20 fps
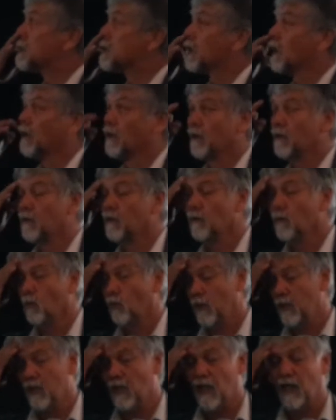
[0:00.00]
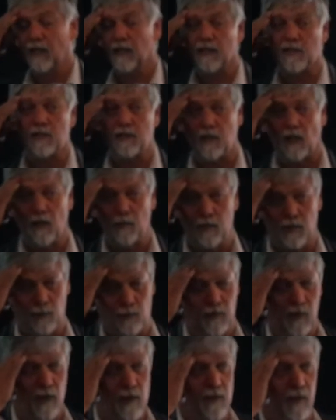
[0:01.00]
So we underscoped the
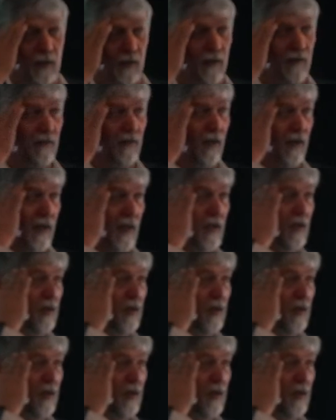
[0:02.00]
project like